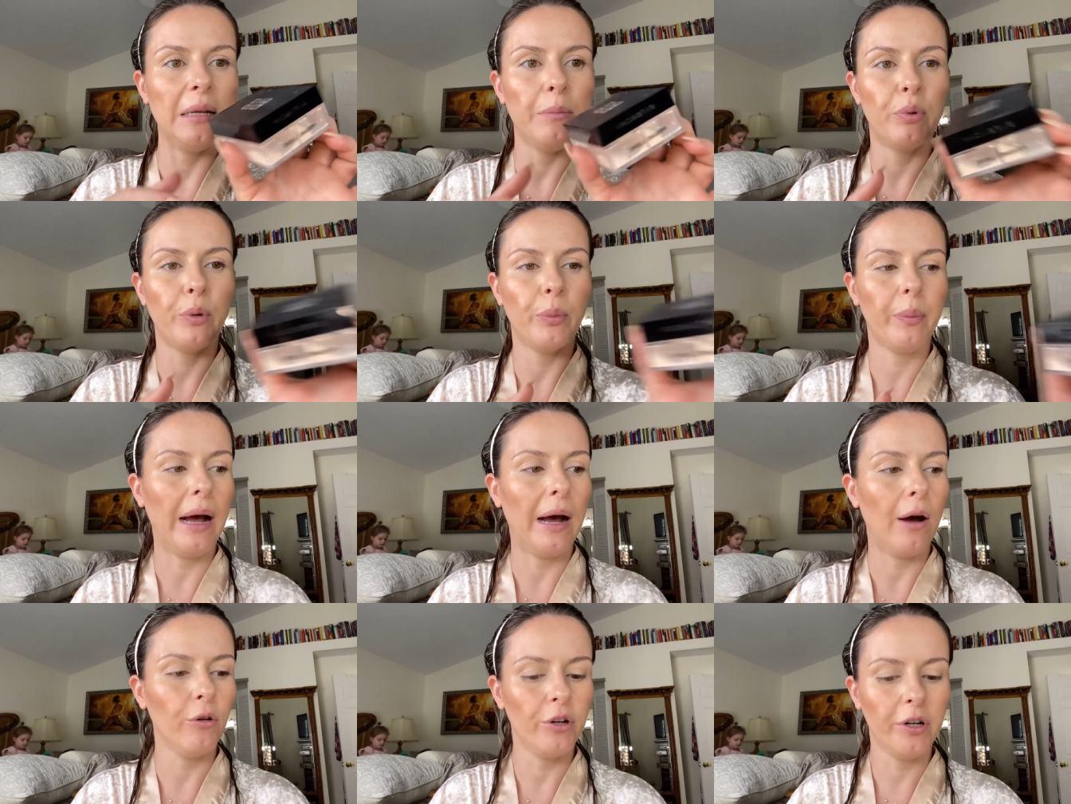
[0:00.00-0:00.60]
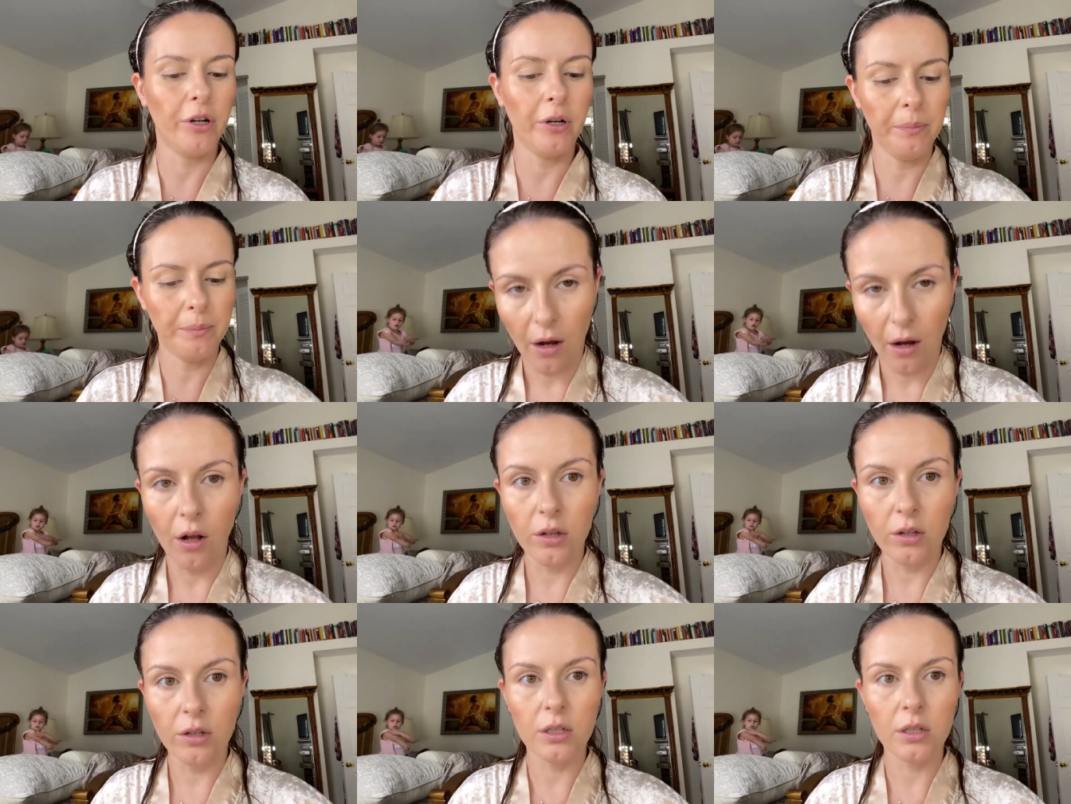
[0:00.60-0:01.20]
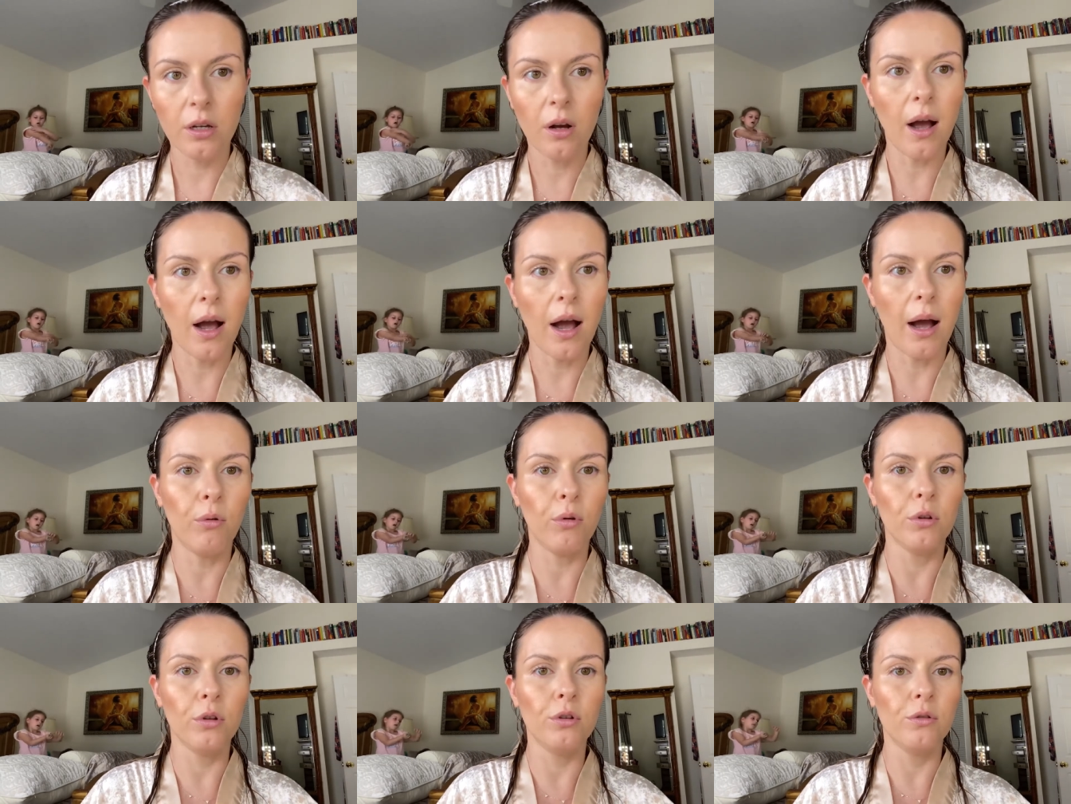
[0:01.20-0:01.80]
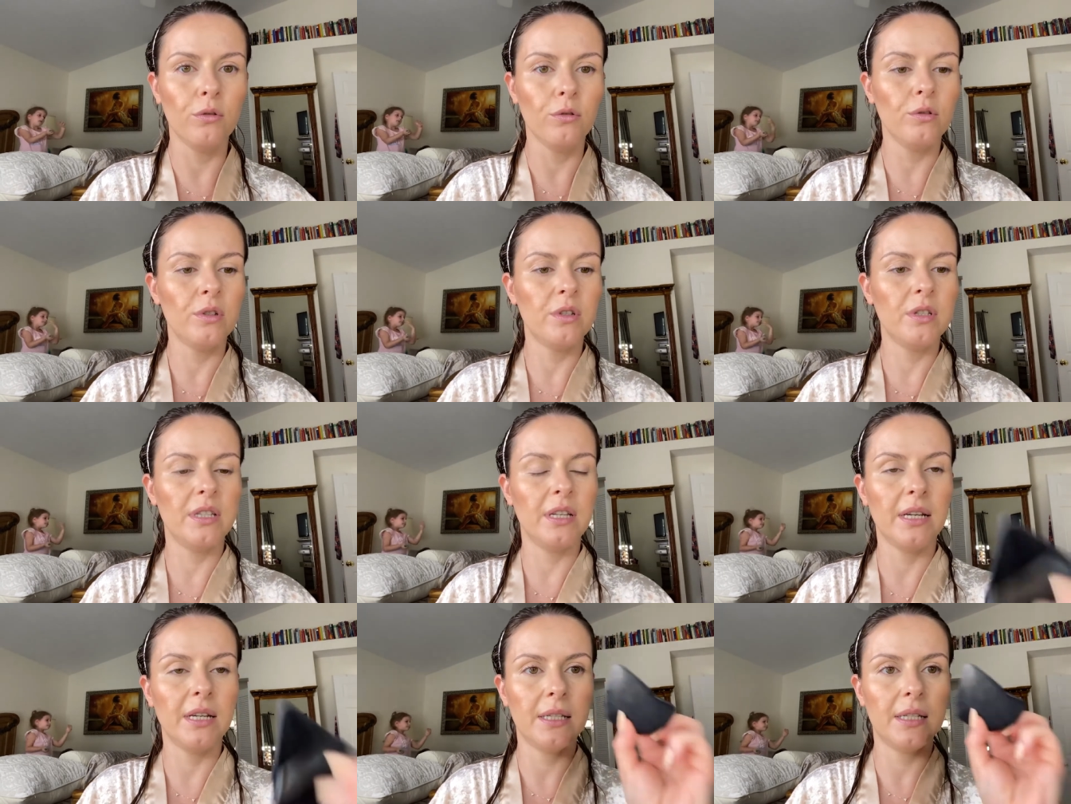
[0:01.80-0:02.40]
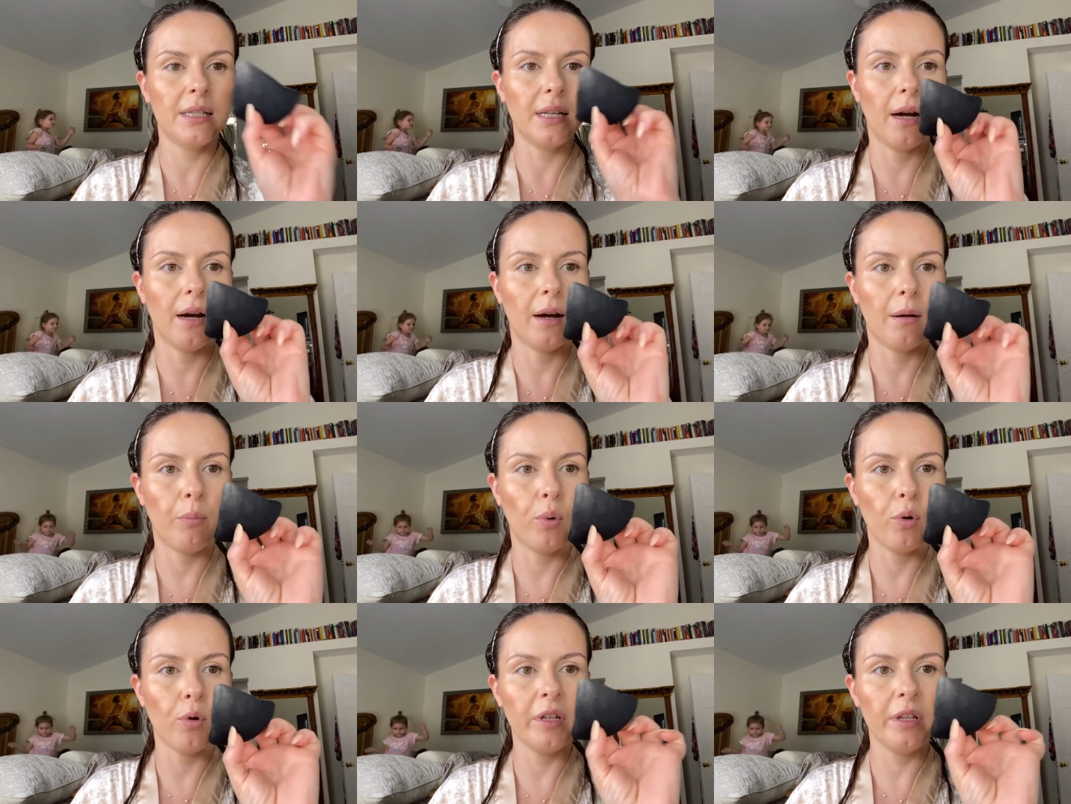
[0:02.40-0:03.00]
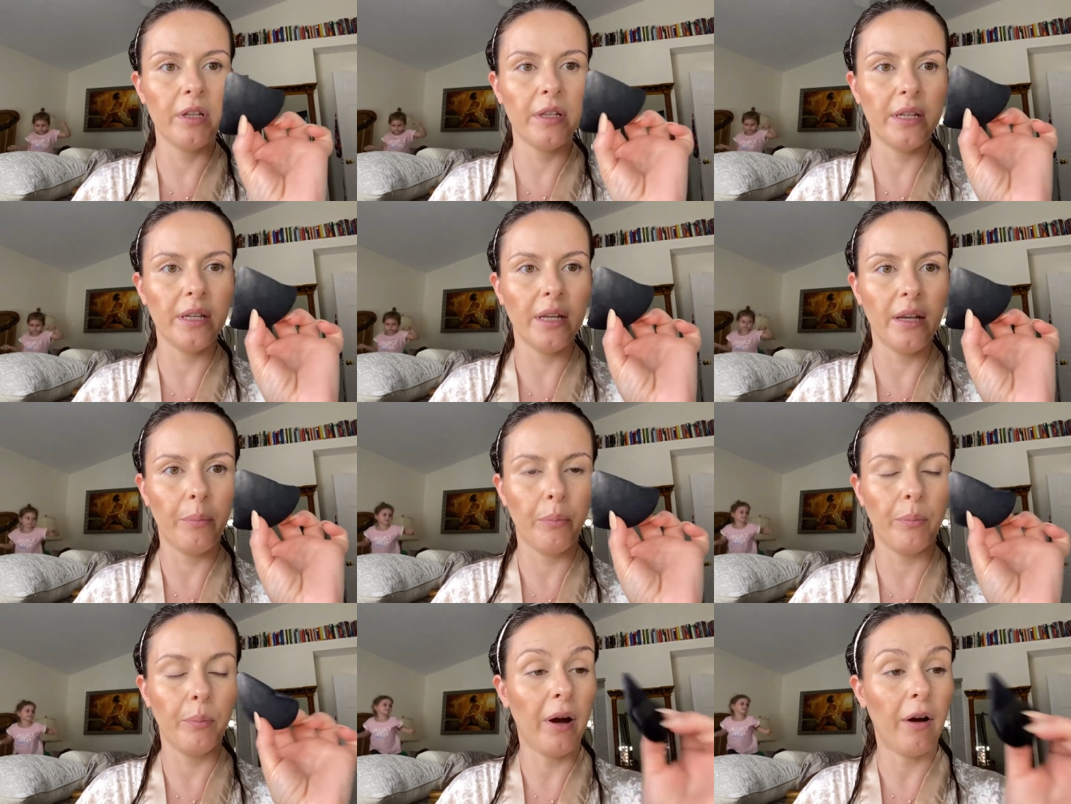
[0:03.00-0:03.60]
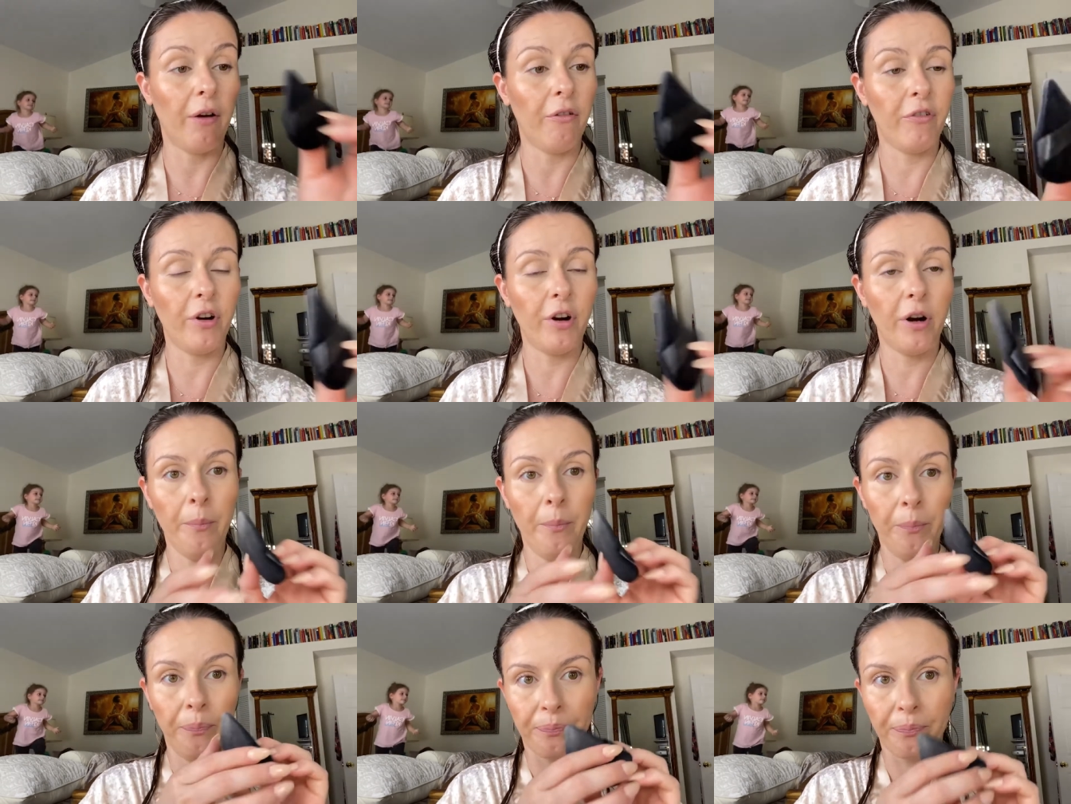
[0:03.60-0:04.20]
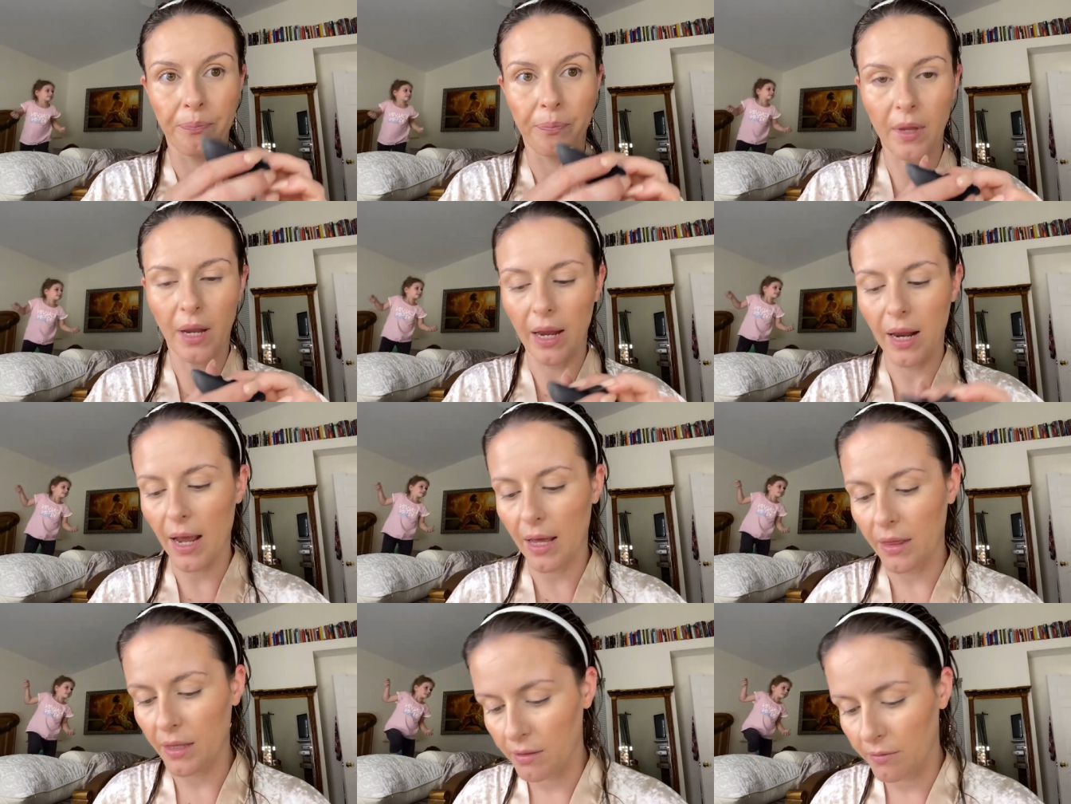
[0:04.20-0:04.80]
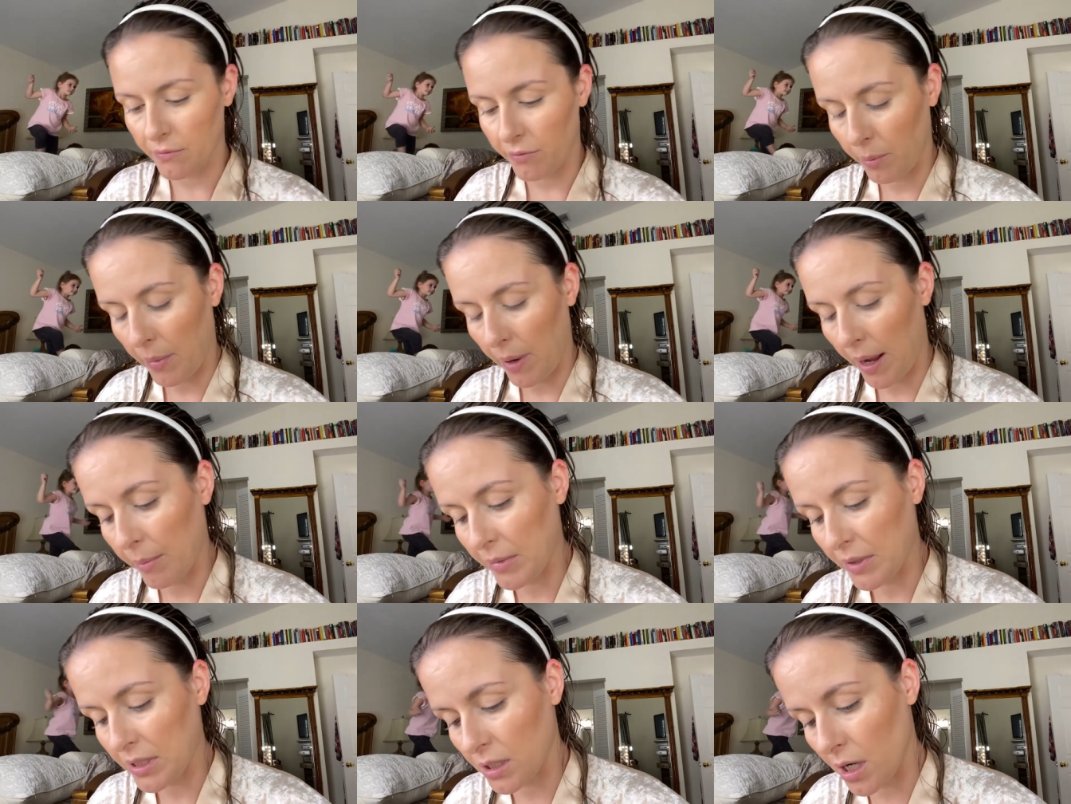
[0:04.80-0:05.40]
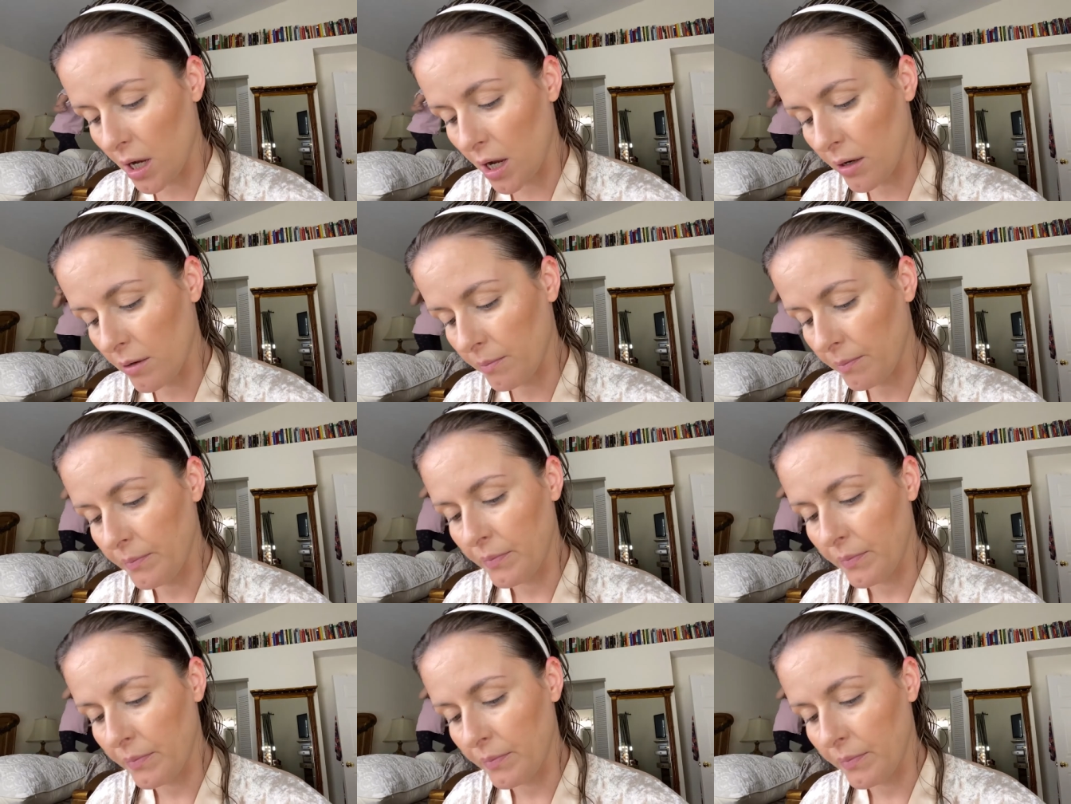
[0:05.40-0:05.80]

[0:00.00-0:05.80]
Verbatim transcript: Libre powder. Also, I will use this uh, pointy puffer. I got this from Amazon.